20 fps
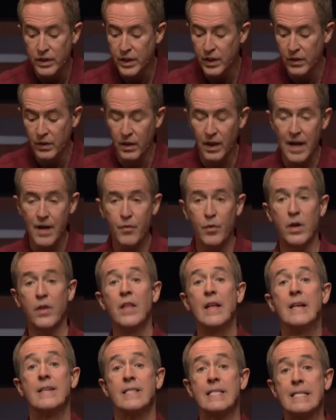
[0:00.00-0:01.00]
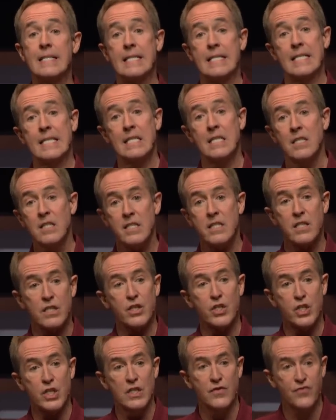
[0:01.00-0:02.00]
it is you're in love with to carry
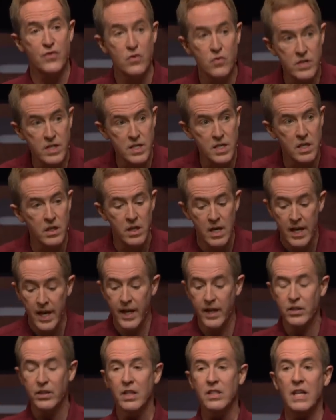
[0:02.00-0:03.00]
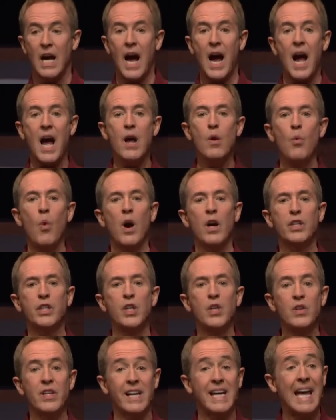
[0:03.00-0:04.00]
this stuff around, he says, I
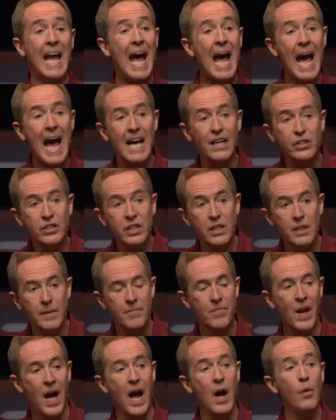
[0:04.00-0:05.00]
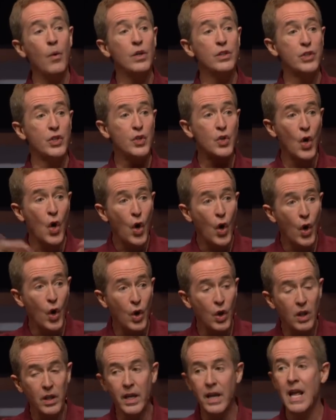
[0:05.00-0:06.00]
want you to cast it. I want you to
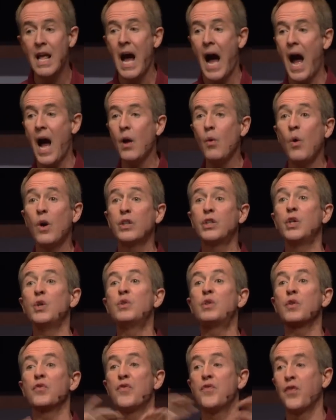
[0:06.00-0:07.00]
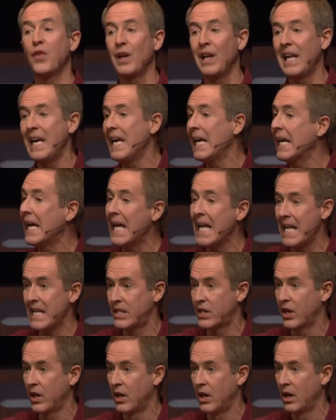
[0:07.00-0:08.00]
hurl it. I want you to fling
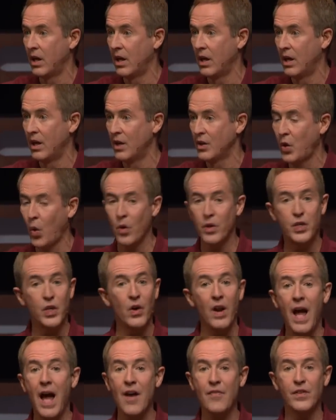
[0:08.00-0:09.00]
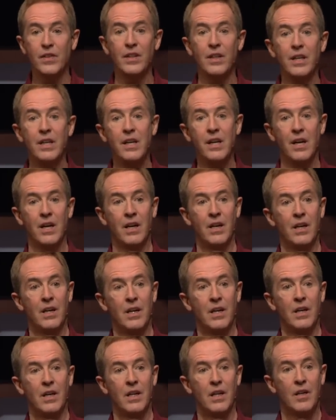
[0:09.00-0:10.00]
it towards your heavenly
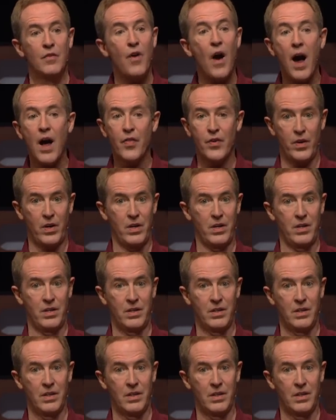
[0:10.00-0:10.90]
Father.